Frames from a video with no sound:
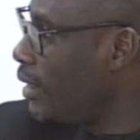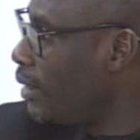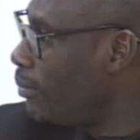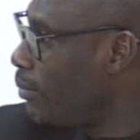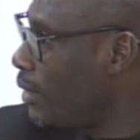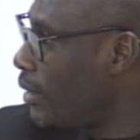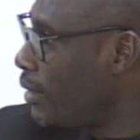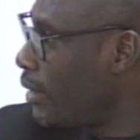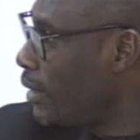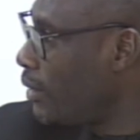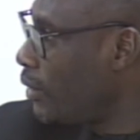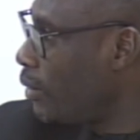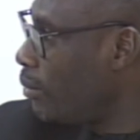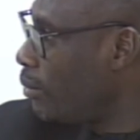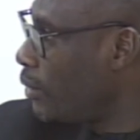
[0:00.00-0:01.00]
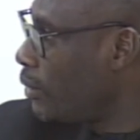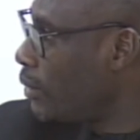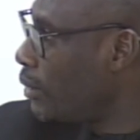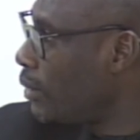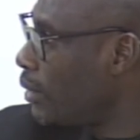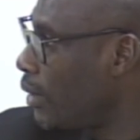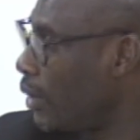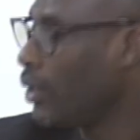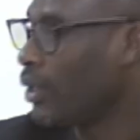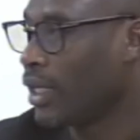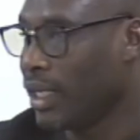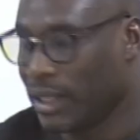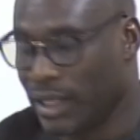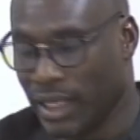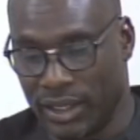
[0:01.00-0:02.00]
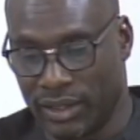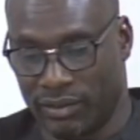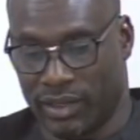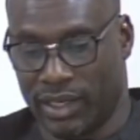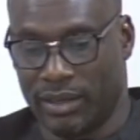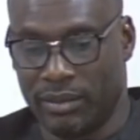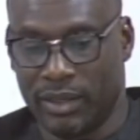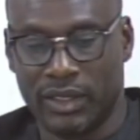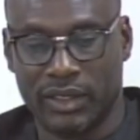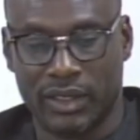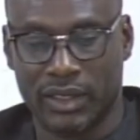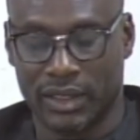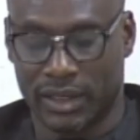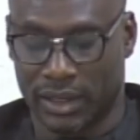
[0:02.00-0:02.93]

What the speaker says: interpretation booth? Okay, thank you very much.